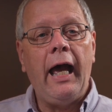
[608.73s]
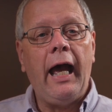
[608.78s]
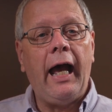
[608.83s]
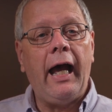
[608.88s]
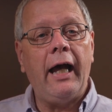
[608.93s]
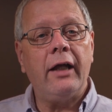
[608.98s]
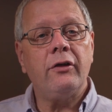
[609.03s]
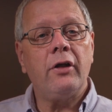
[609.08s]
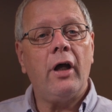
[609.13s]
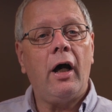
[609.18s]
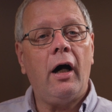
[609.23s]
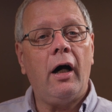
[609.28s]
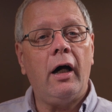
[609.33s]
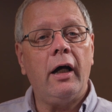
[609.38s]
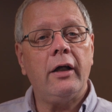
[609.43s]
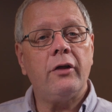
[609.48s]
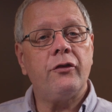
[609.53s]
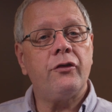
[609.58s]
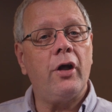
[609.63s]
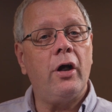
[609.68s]
and
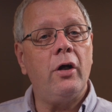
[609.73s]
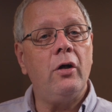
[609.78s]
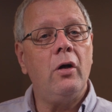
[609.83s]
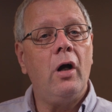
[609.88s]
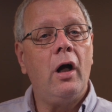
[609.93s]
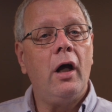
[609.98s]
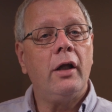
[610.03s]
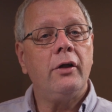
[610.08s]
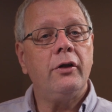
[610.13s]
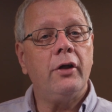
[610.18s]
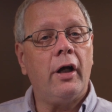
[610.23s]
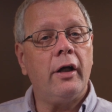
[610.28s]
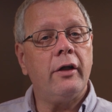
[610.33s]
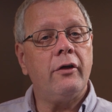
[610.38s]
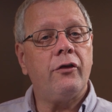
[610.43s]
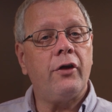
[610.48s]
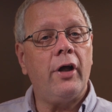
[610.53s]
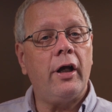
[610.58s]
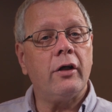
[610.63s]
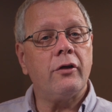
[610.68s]
ISO
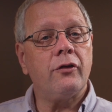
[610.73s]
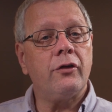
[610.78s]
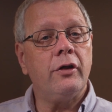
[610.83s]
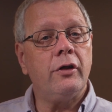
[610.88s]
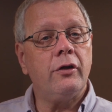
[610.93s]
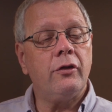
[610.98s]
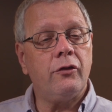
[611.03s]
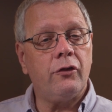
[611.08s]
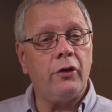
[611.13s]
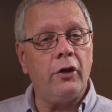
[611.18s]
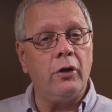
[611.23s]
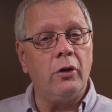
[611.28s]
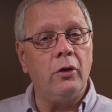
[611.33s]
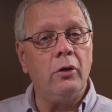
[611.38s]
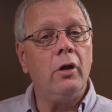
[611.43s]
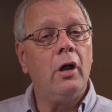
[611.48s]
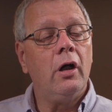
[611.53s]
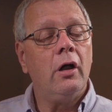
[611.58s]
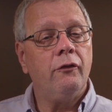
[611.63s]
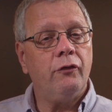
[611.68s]

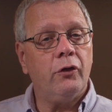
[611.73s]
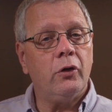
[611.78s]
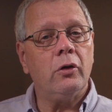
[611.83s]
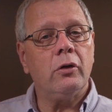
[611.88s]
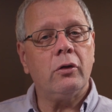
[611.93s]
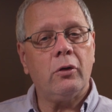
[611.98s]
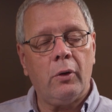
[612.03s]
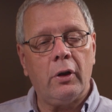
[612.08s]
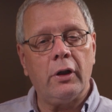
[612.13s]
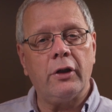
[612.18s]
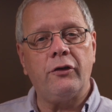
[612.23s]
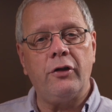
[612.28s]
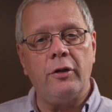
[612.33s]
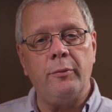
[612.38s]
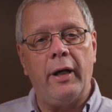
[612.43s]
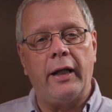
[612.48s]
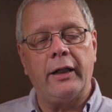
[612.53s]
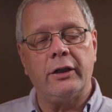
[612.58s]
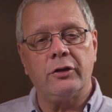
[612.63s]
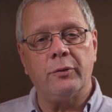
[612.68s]
9002 for quality
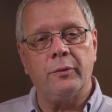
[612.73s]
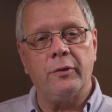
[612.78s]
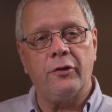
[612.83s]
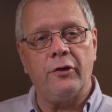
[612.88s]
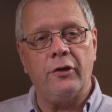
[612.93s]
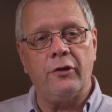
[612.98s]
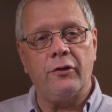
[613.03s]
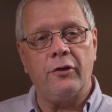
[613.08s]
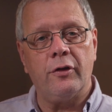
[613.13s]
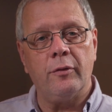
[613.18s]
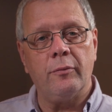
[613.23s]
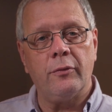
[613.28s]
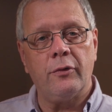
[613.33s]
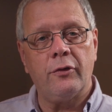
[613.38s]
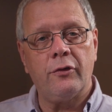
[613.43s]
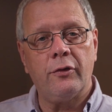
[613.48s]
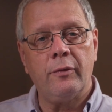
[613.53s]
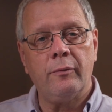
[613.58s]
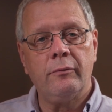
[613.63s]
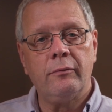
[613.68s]
management
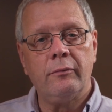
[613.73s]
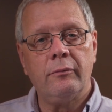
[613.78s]
systems.